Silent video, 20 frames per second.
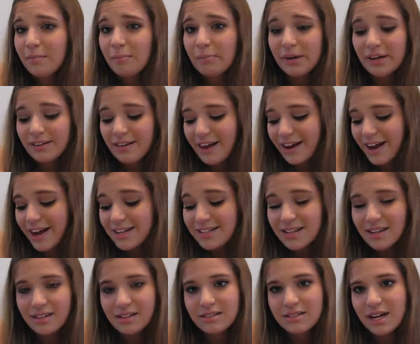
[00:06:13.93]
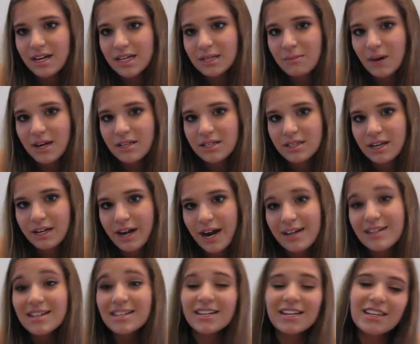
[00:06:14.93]
But like I said, this takes place in the
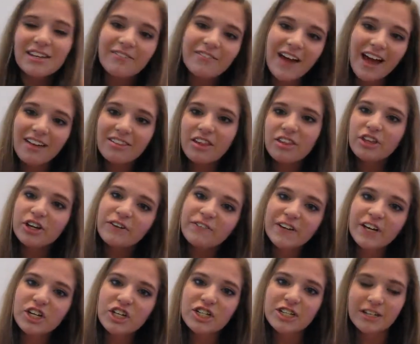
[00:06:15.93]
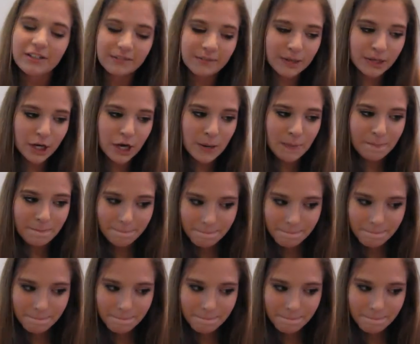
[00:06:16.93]
90s, and the fact that they're fictional, you know,